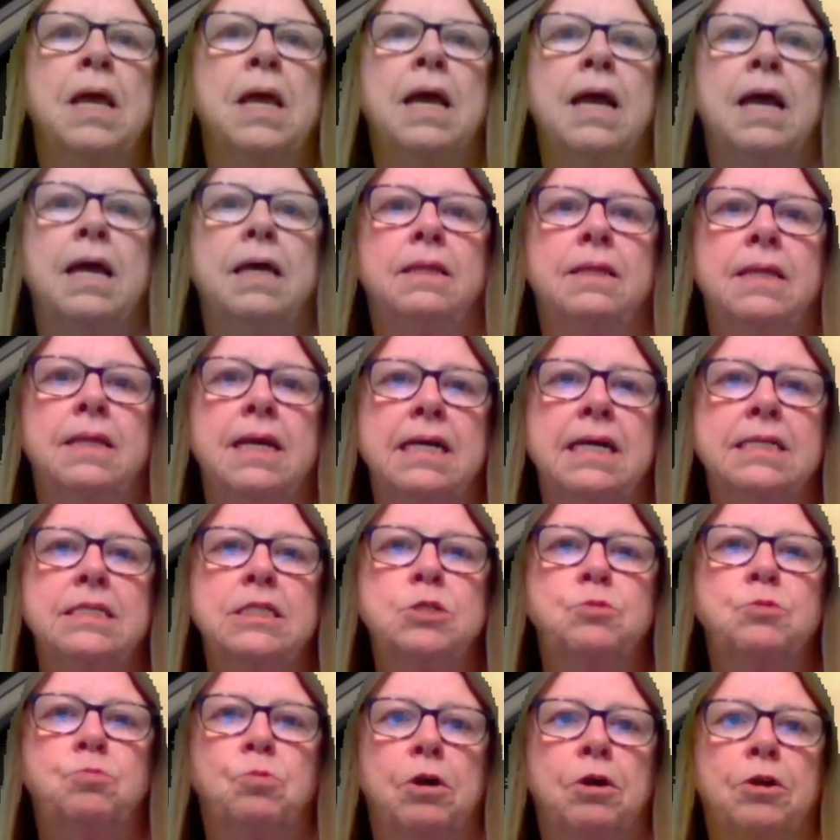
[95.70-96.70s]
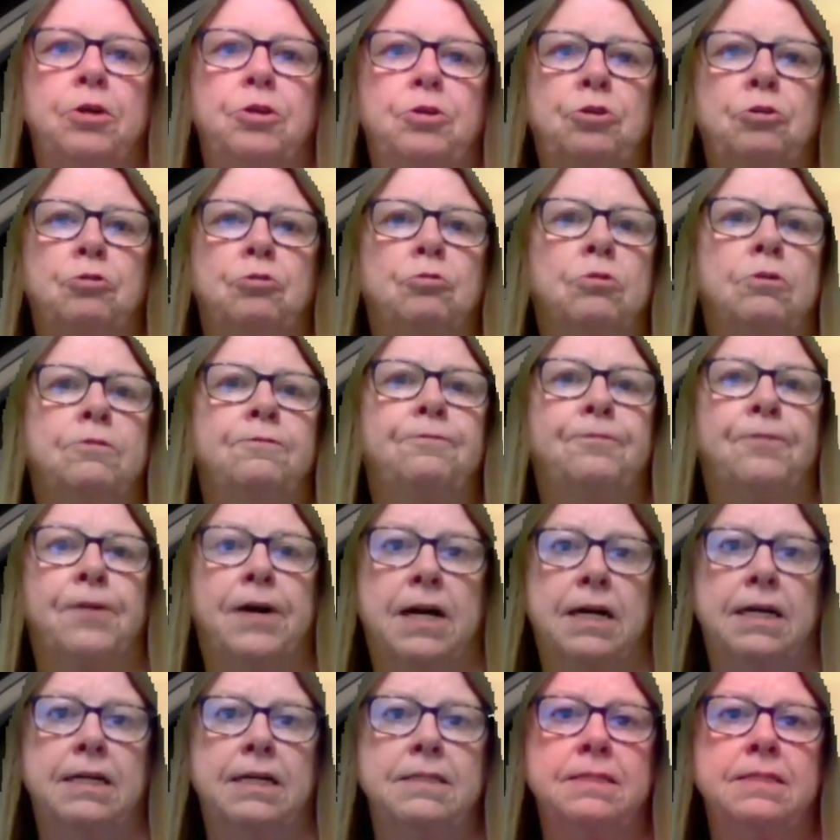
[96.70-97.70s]
and that's where you will
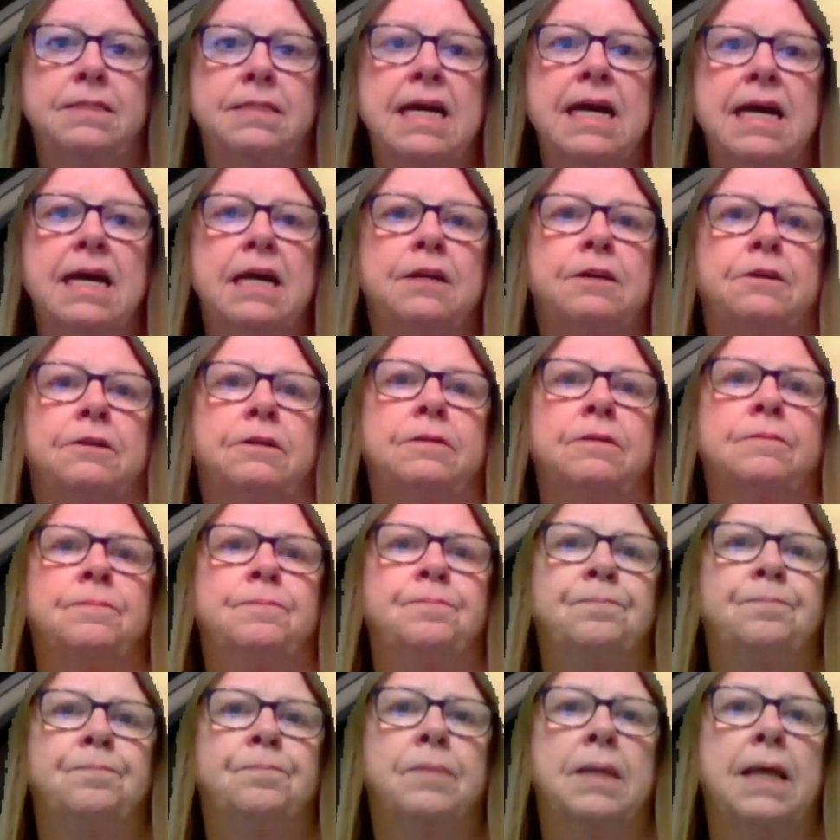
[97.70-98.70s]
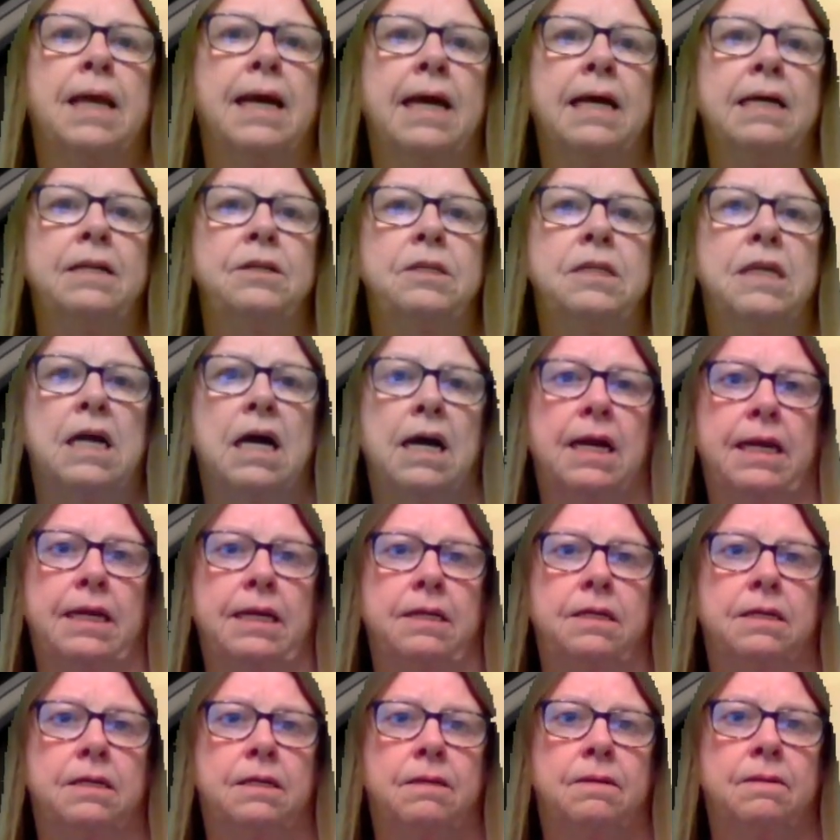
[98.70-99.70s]
find Saturn, at
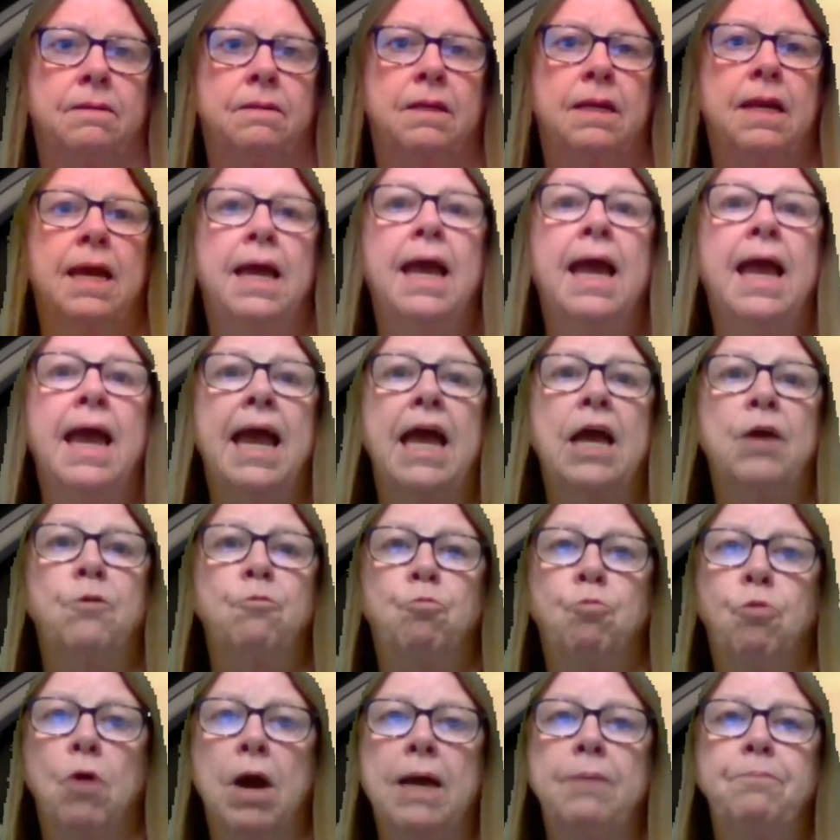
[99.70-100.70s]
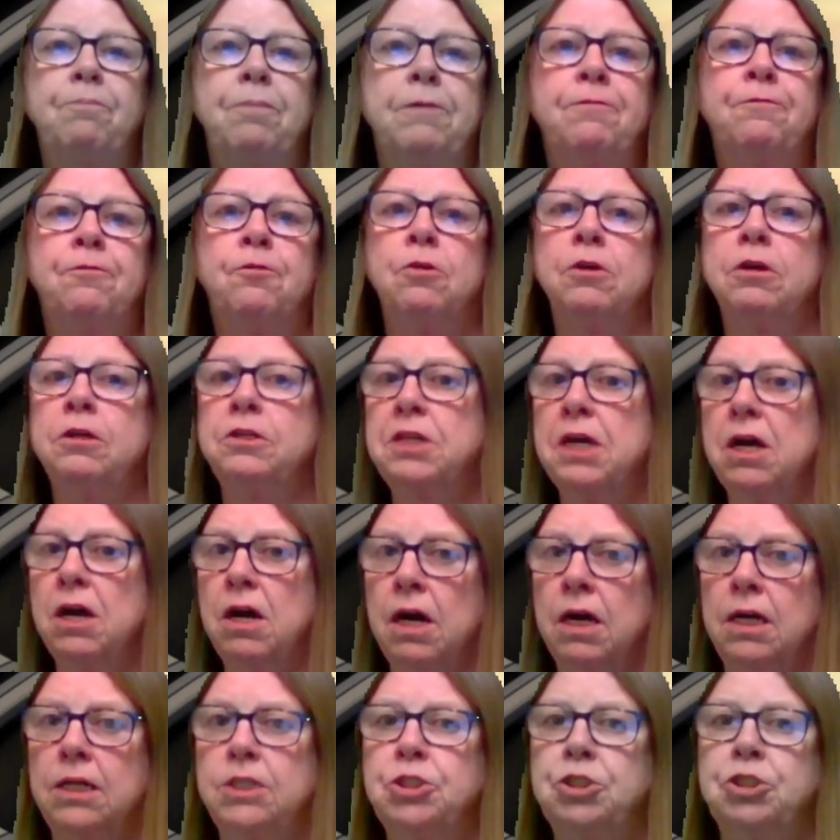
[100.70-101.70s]
night. And right before
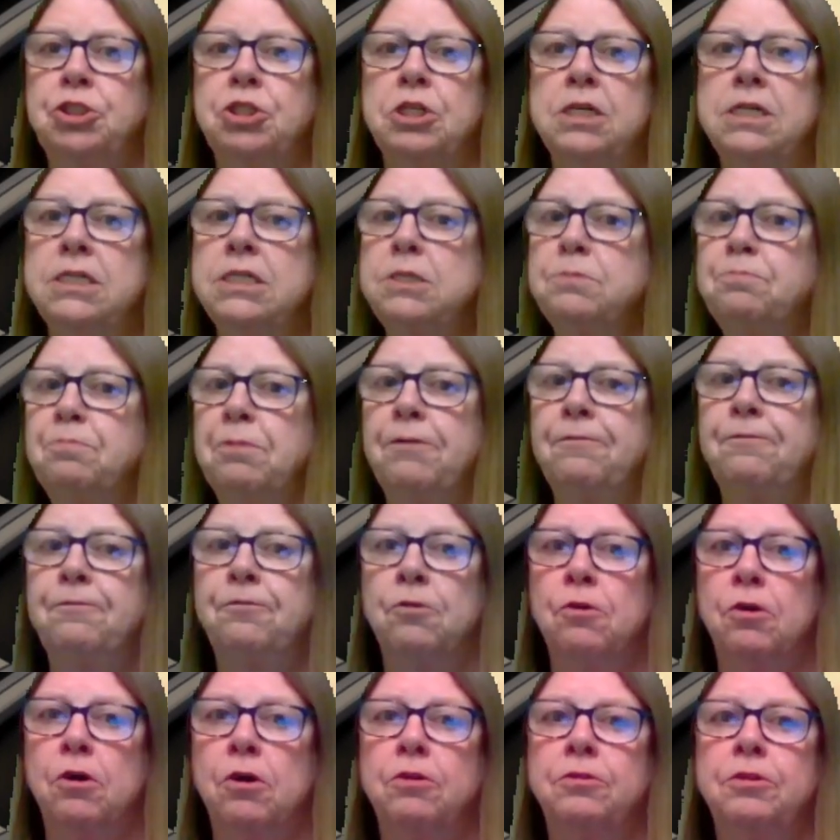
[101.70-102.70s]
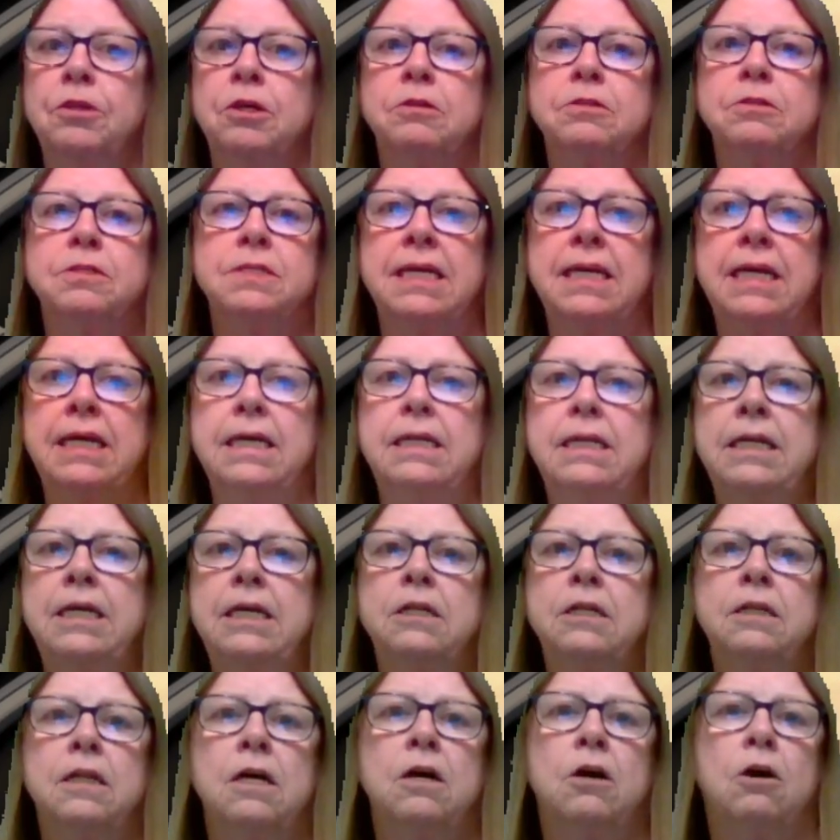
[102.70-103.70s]
dawn, just before there's any
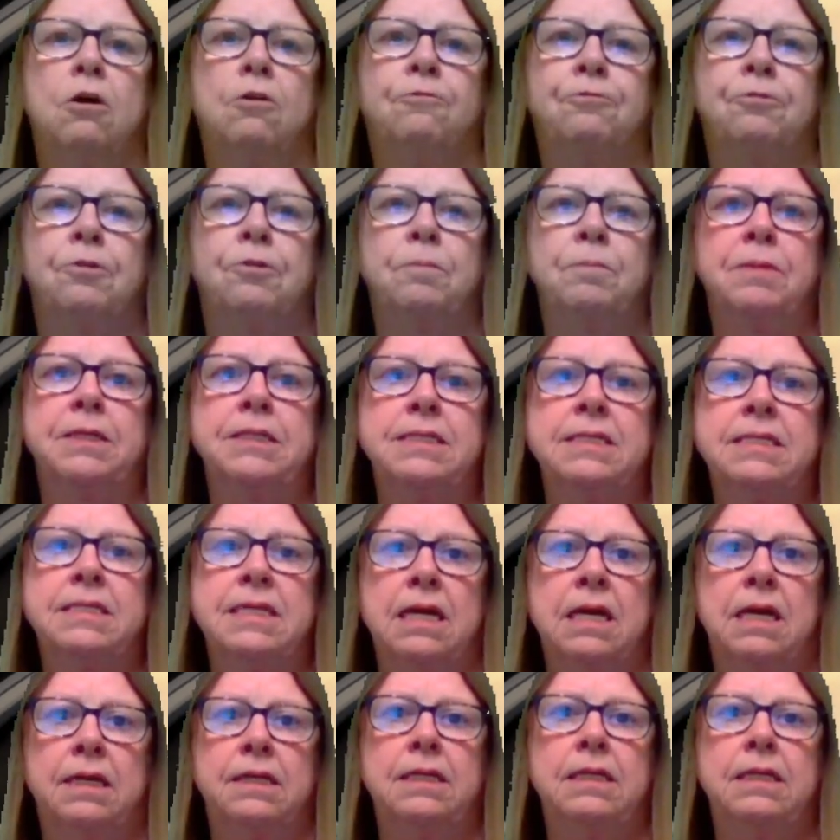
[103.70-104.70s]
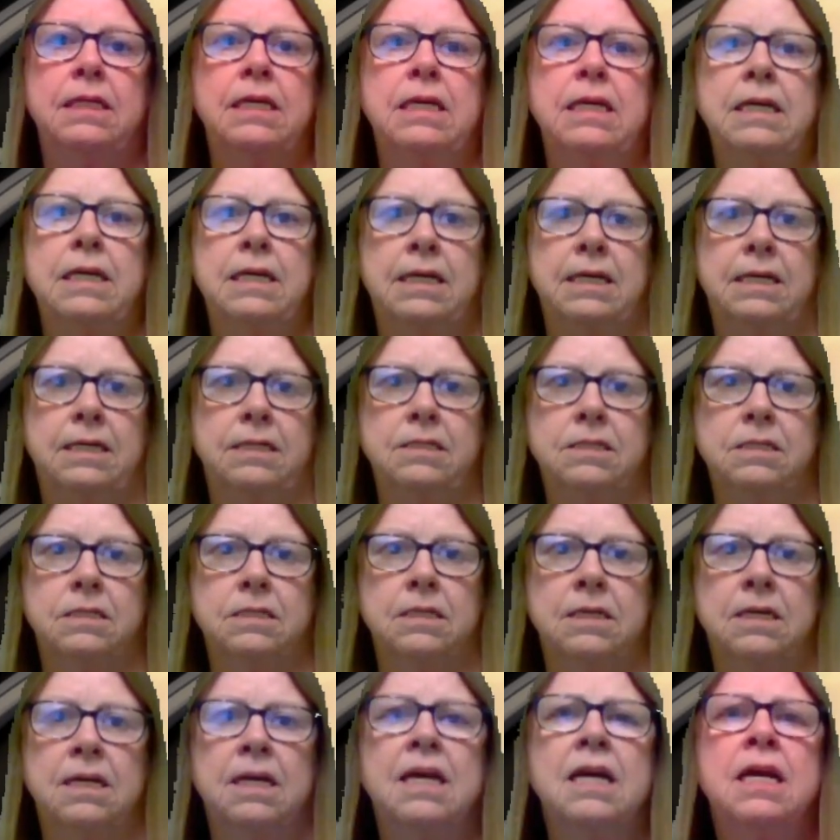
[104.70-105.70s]
glow from the sun in the east,
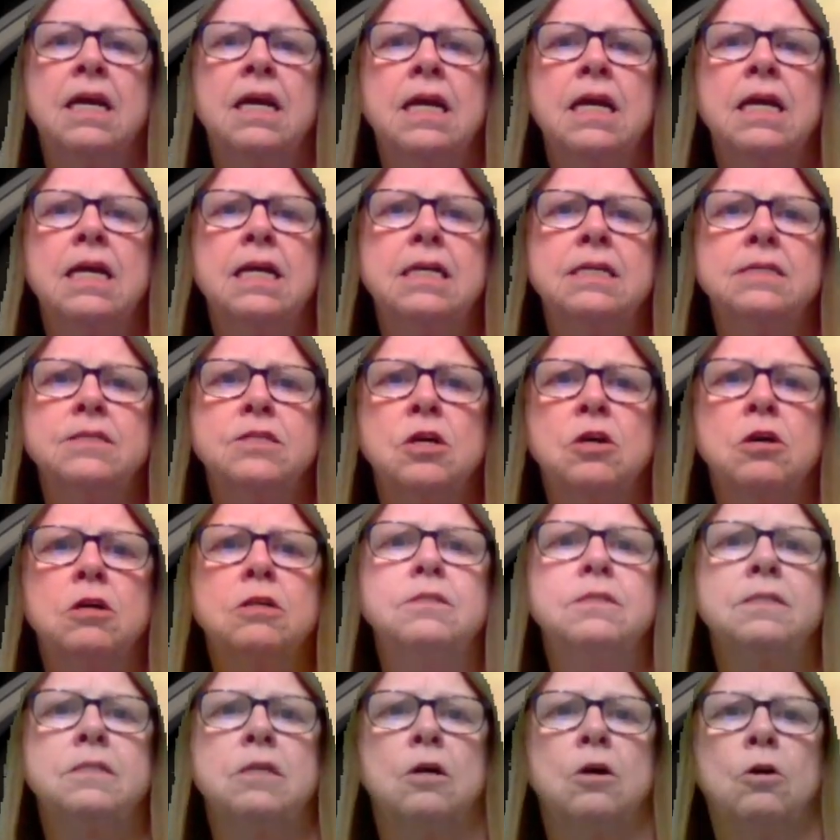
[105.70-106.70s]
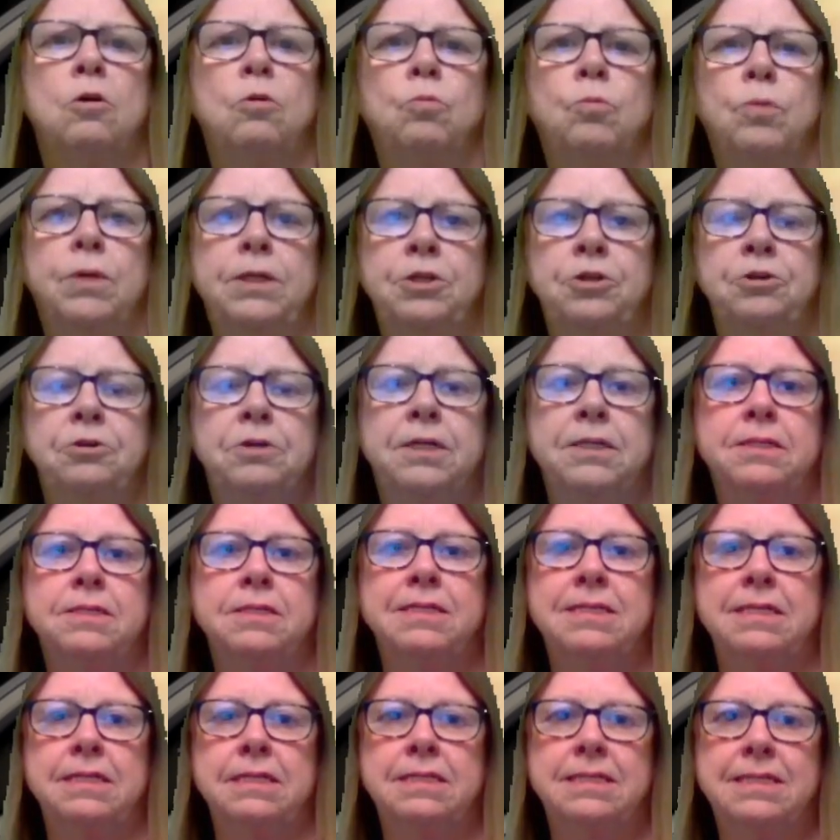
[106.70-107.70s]
is also when you can
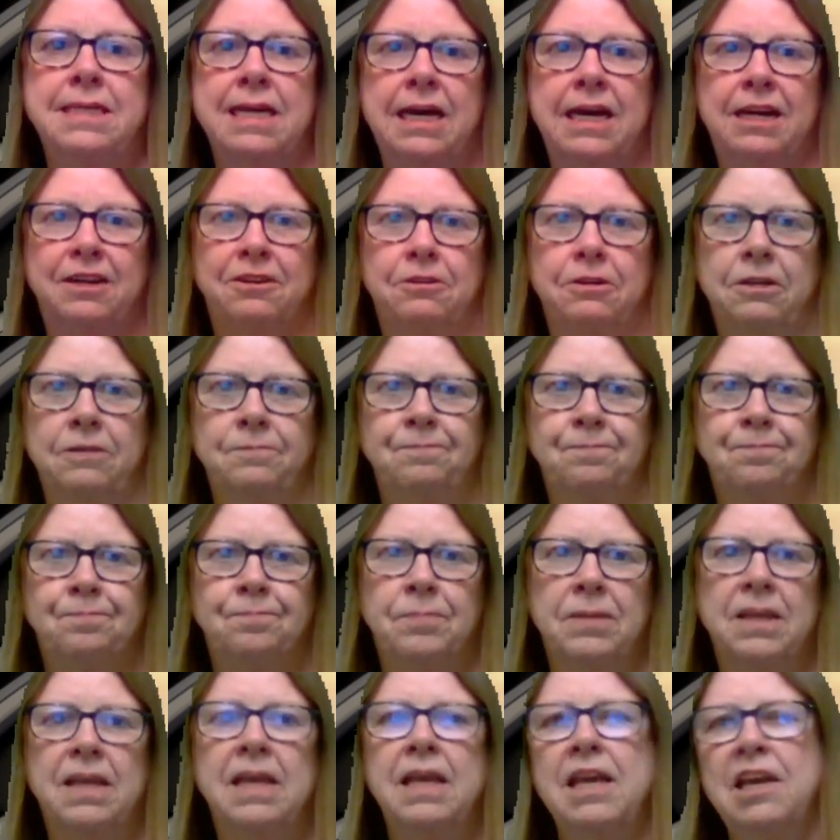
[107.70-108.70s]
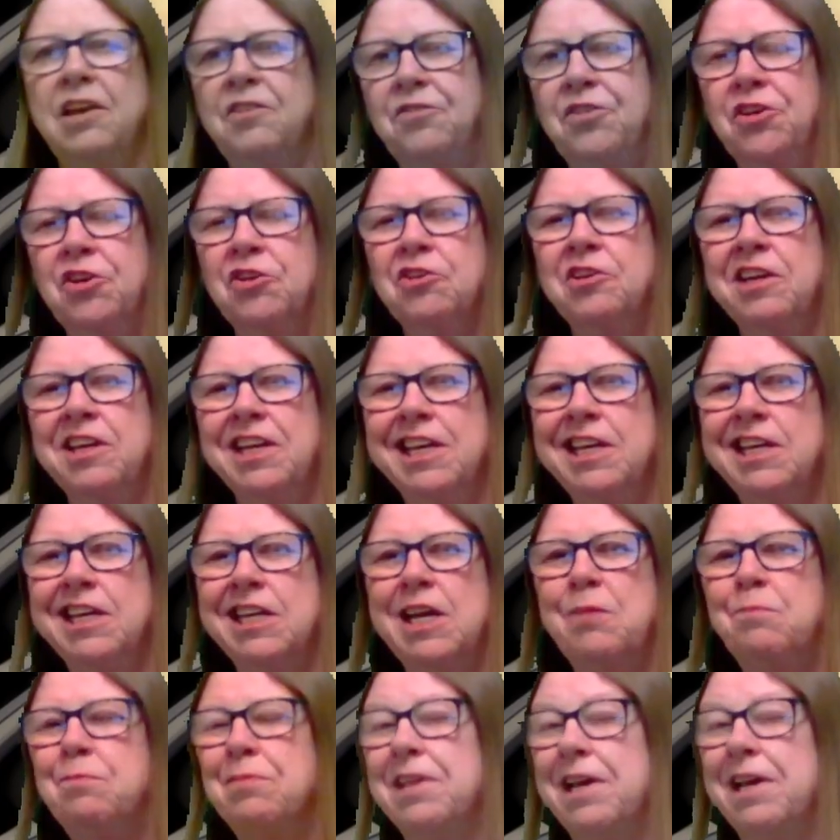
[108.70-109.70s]
see Saturn, if you can get
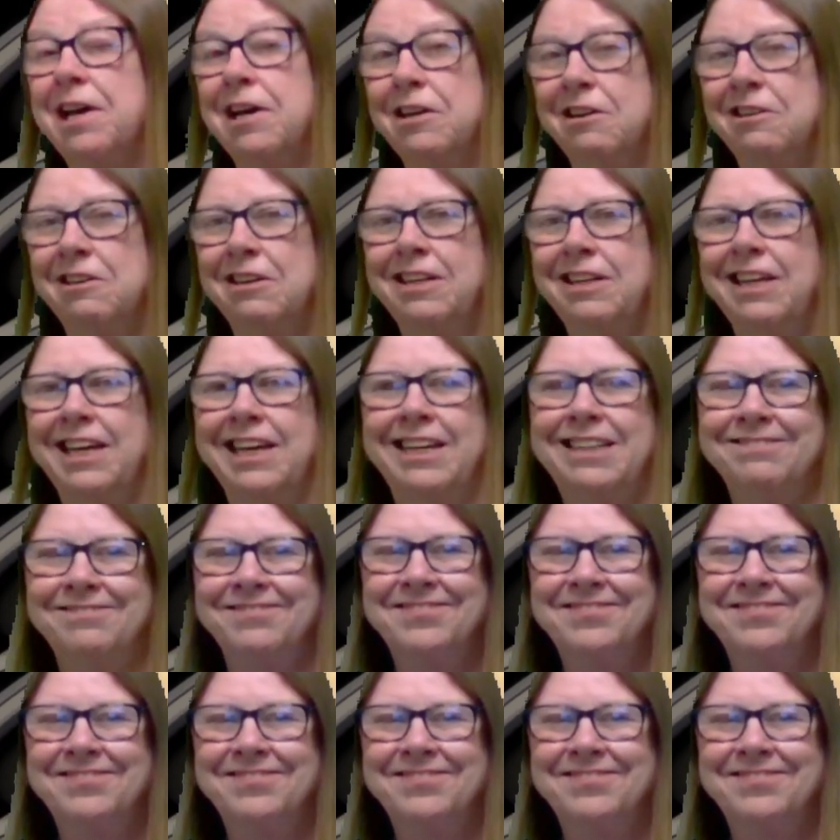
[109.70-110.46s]
up that early.